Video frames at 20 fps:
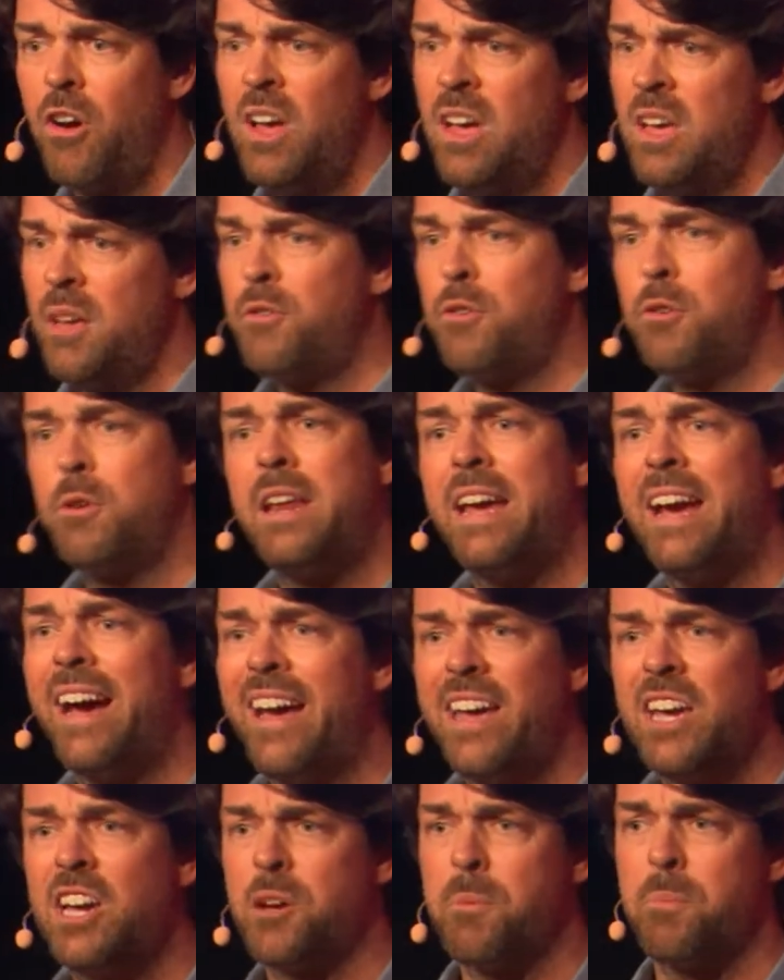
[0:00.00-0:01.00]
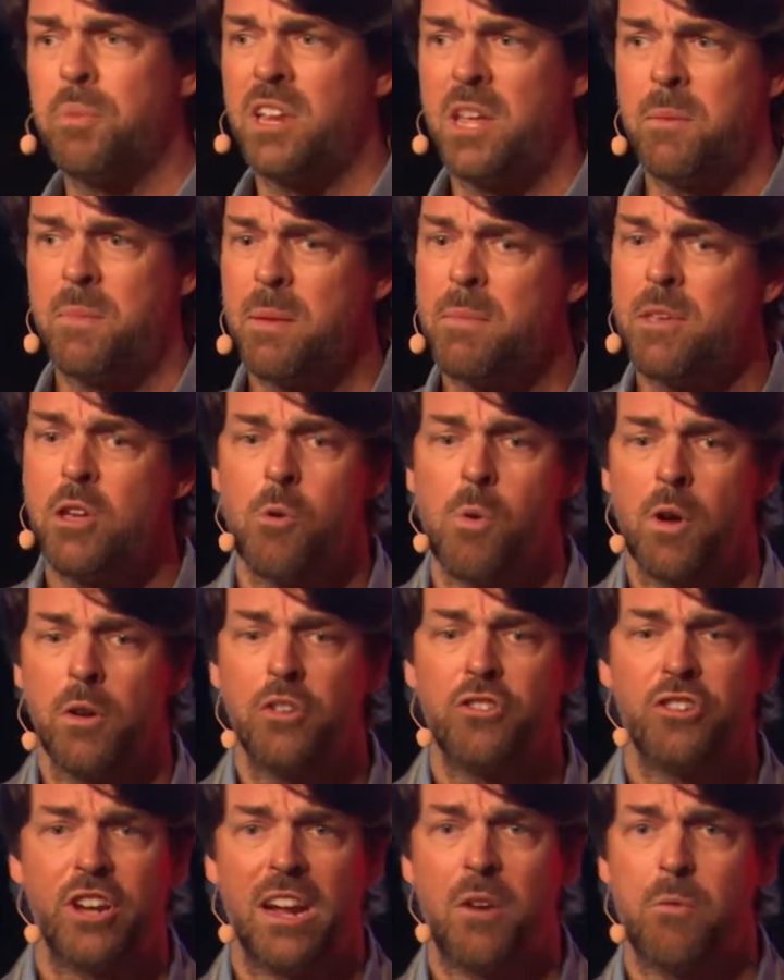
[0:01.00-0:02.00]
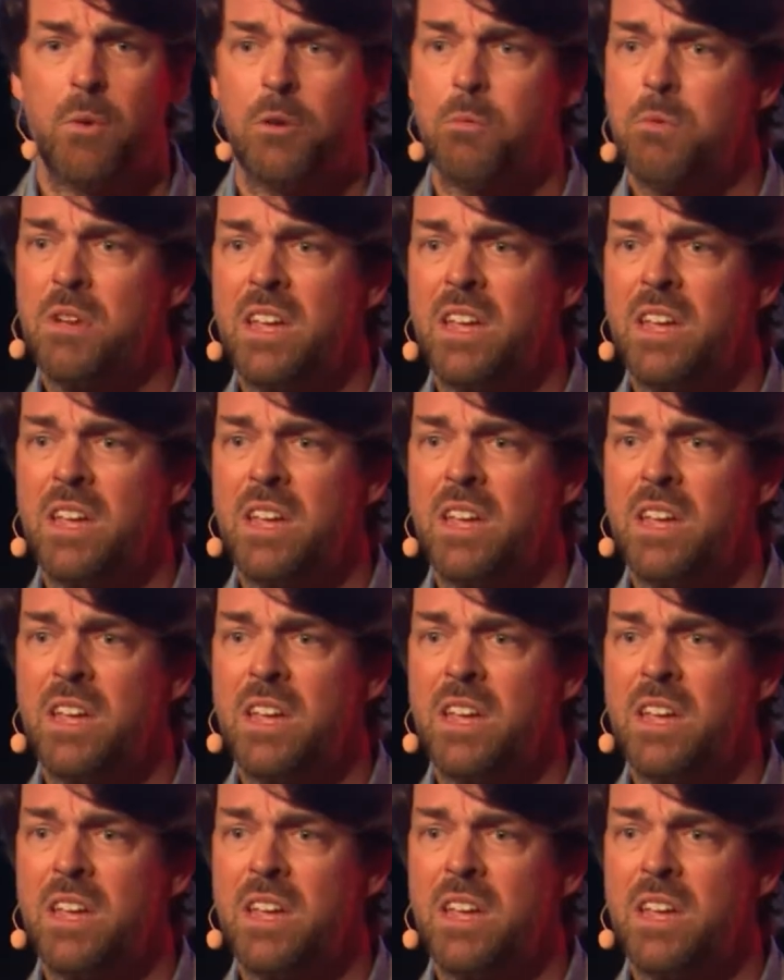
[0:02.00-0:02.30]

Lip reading: If you're an AI company, maybe you want to check what